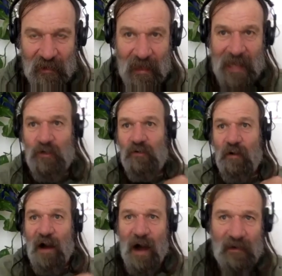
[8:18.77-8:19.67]
And you
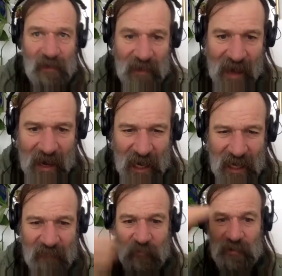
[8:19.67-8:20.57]
are
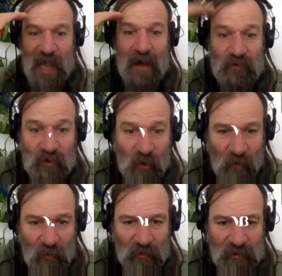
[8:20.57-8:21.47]
alive without
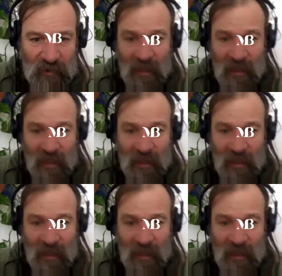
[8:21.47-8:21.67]
thoughts,